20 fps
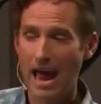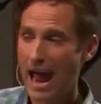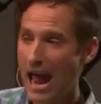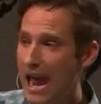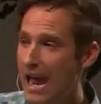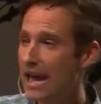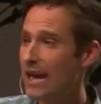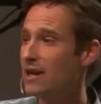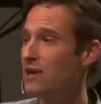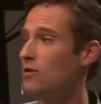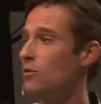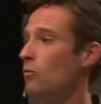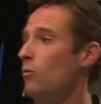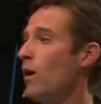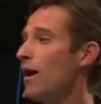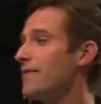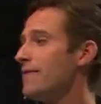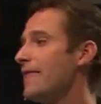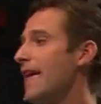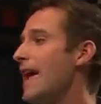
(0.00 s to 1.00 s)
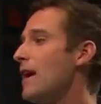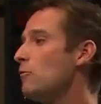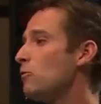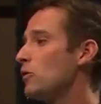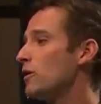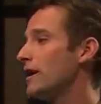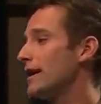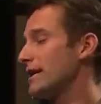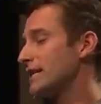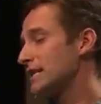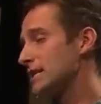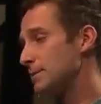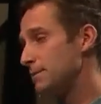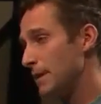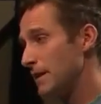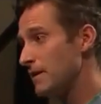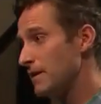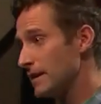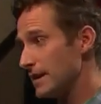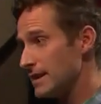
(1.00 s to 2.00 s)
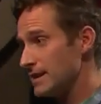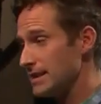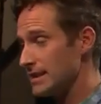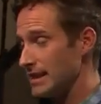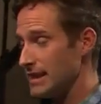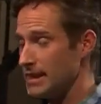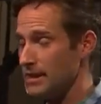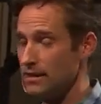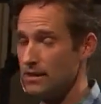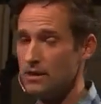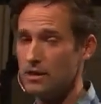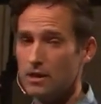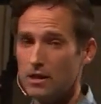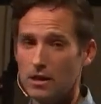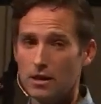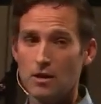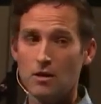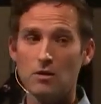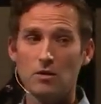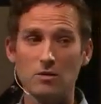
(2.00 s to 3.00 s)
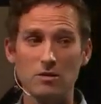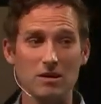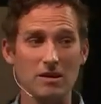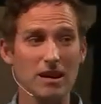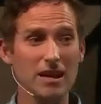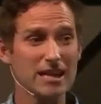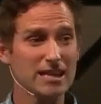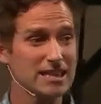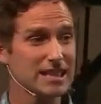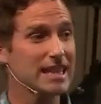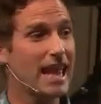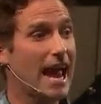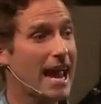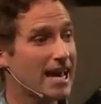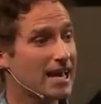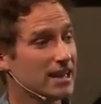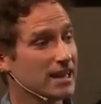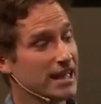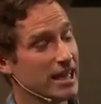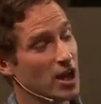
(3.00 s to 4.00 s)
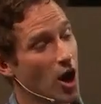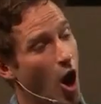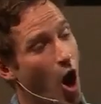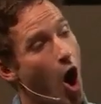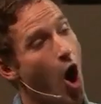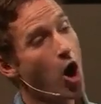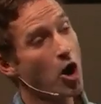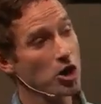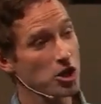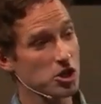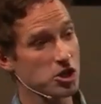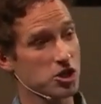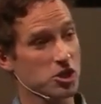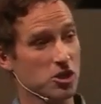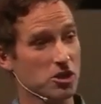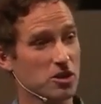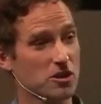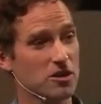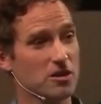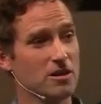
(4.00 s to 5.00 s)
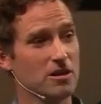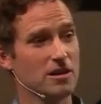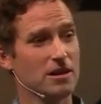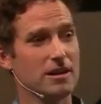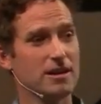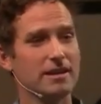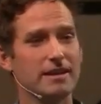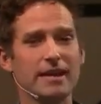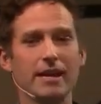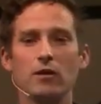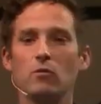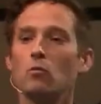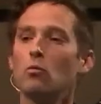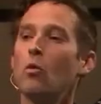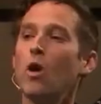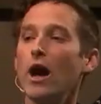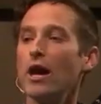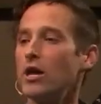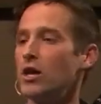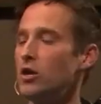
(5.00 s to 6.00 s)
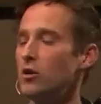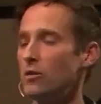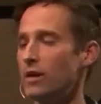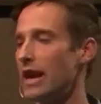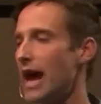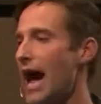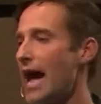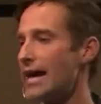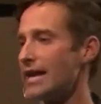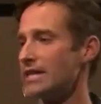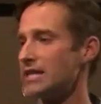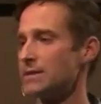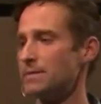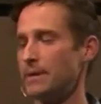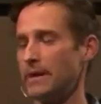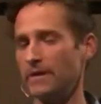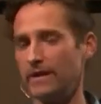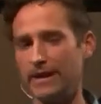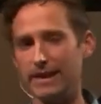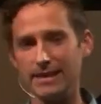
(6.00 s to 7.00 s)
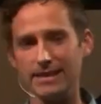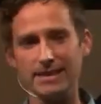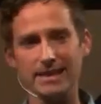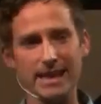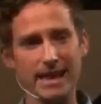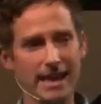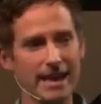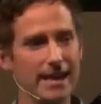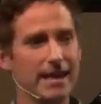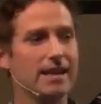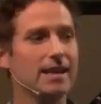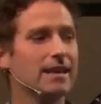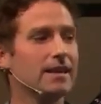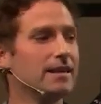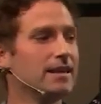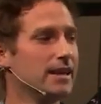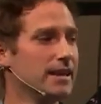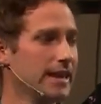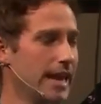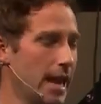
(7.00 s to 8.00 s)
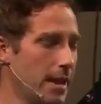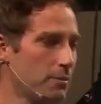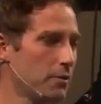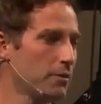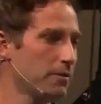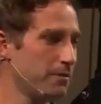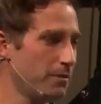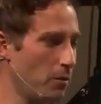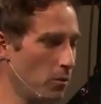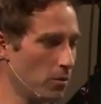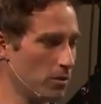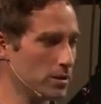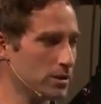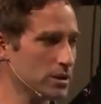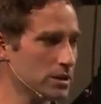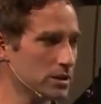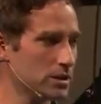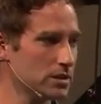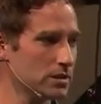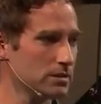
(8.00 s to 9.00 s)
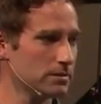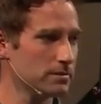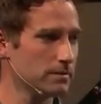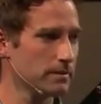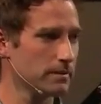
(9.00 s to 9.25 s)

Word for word: And what they were experiencing is likely harsher than what you and I experience in the labor force.